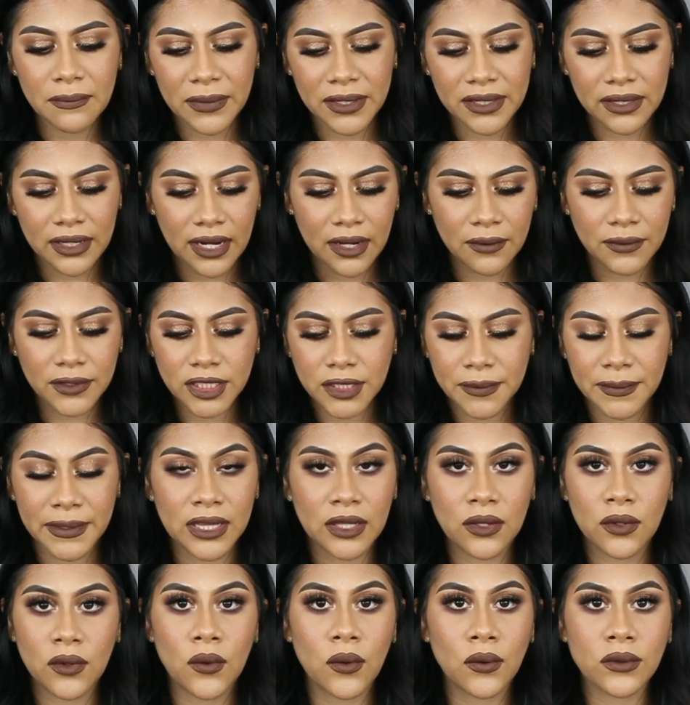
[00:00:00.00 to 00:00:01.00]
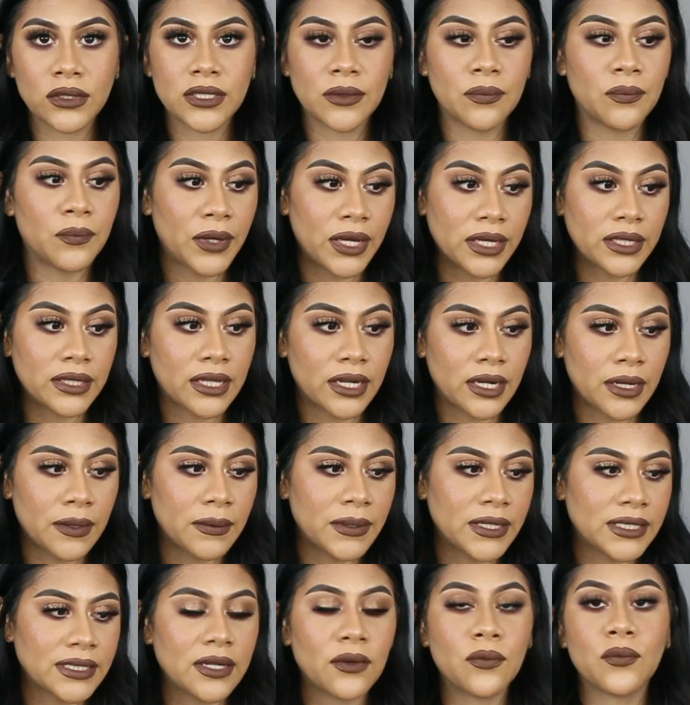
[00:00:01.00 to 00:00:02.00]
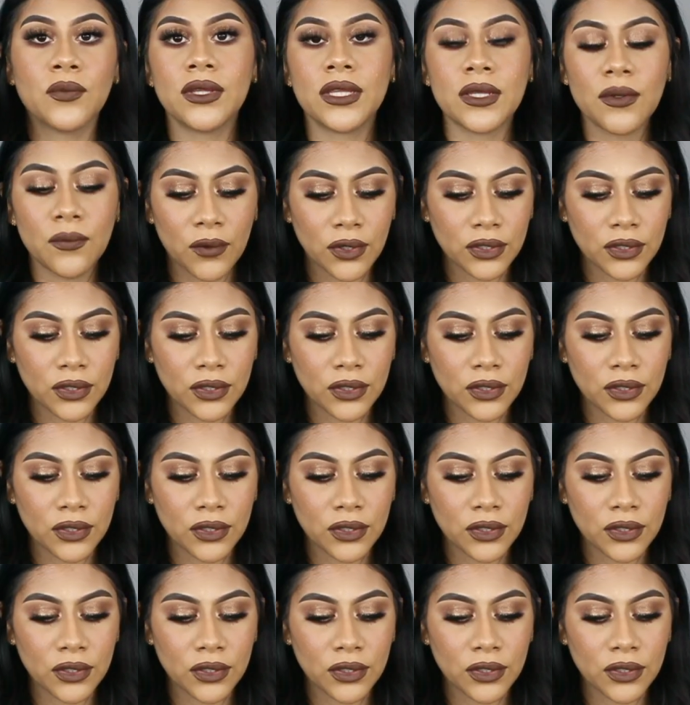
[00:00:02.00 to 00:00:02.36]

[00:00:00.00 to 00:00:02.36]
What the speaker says: But I went to my local Ulta and picked it up because I really